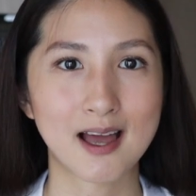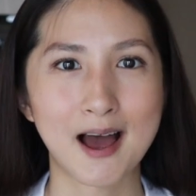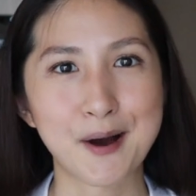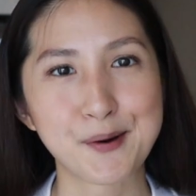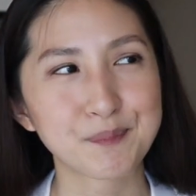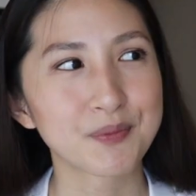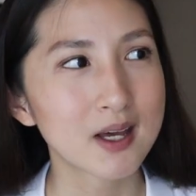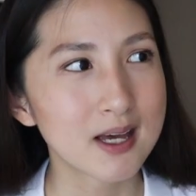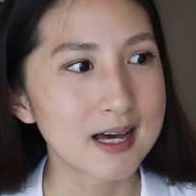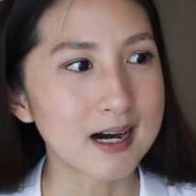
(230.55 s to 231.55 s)
Now
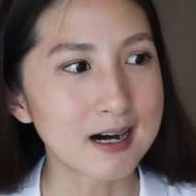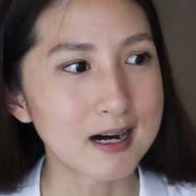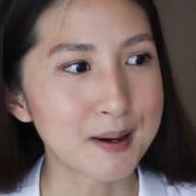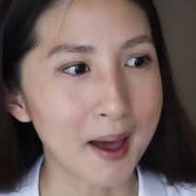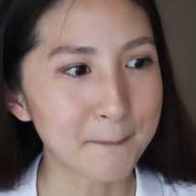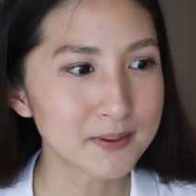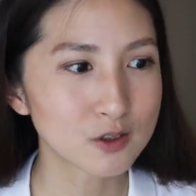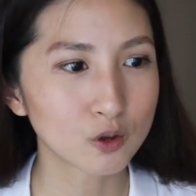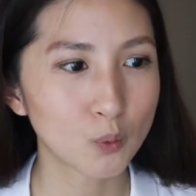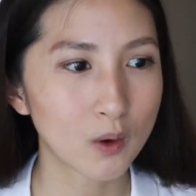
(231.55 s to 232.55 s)
uh,
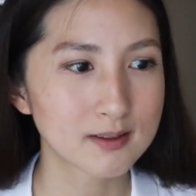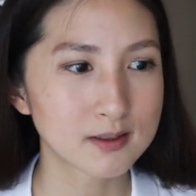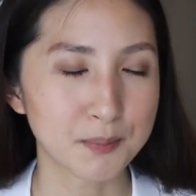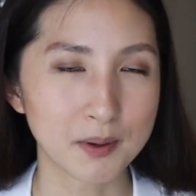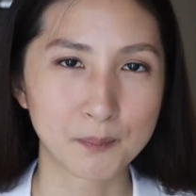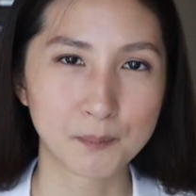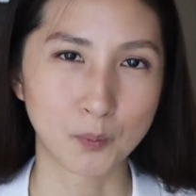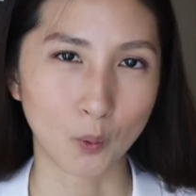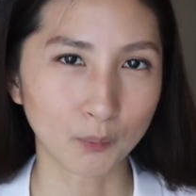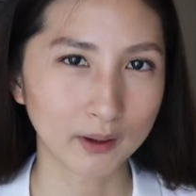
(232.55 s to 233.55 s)
episode 1 is a bit
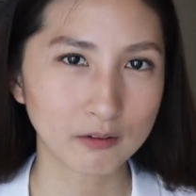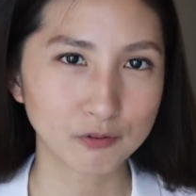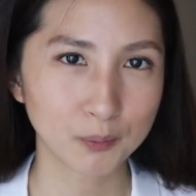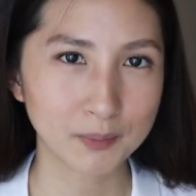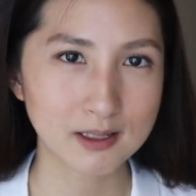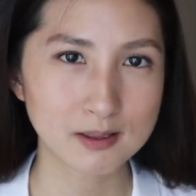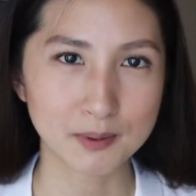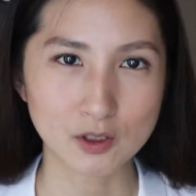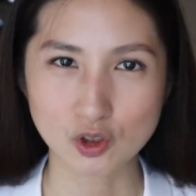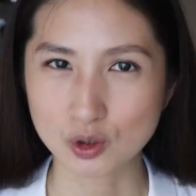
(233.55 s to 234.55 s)
boring for me, it's a
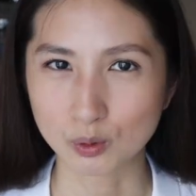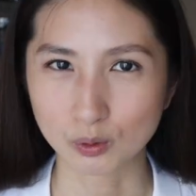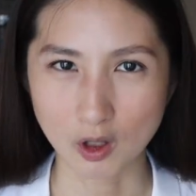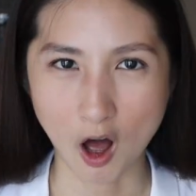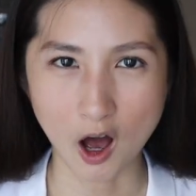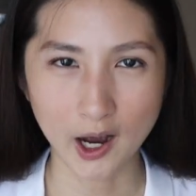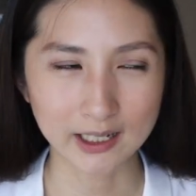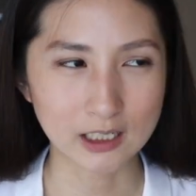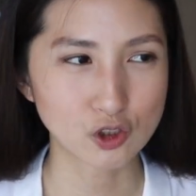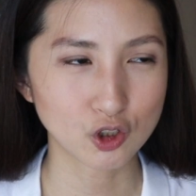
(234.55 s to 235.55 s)
bit too long
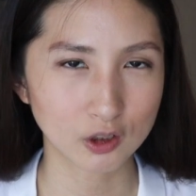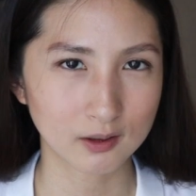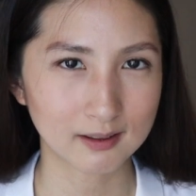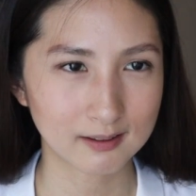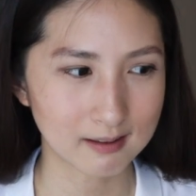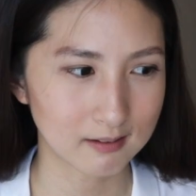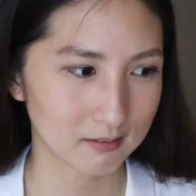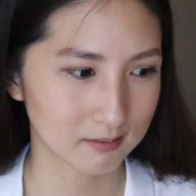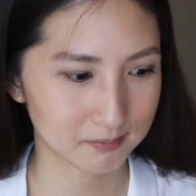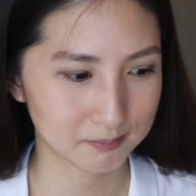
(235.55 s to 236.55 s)
and it took
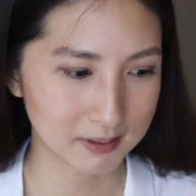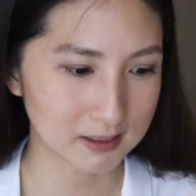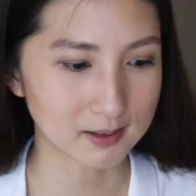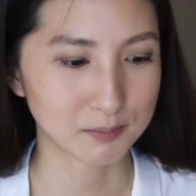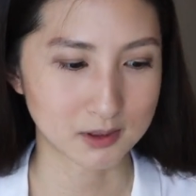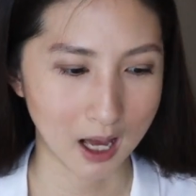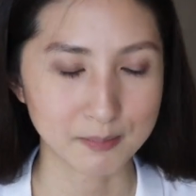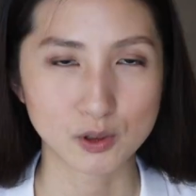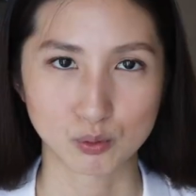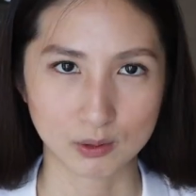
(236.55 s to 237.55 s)
me some
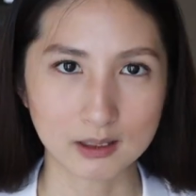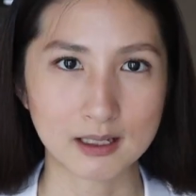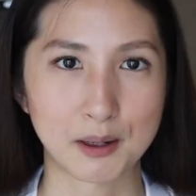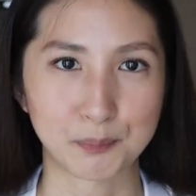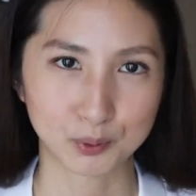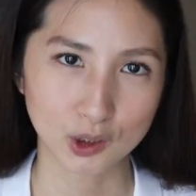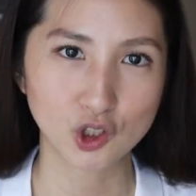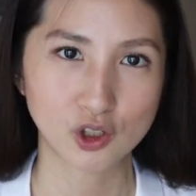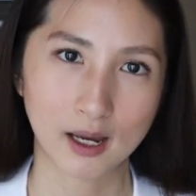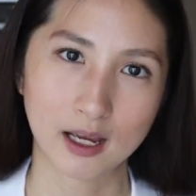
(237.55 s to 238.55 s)
time to really
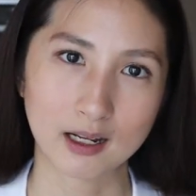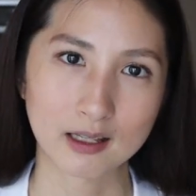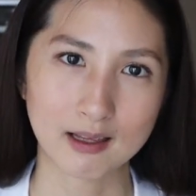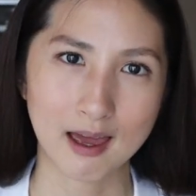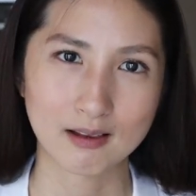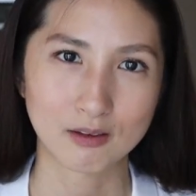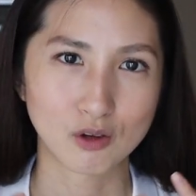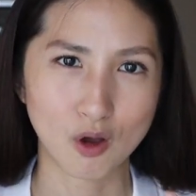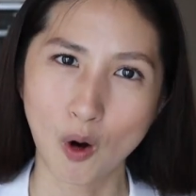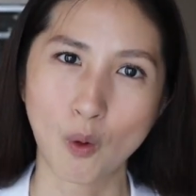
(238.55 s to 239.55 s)
appreciate it
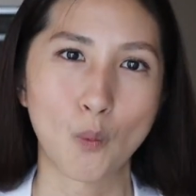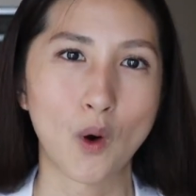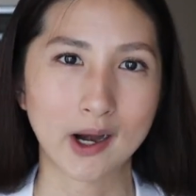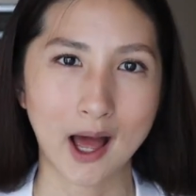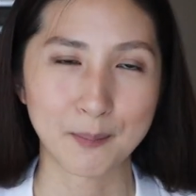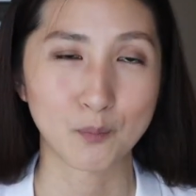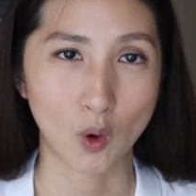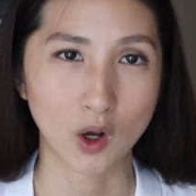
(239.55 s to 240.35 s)
and know what I'm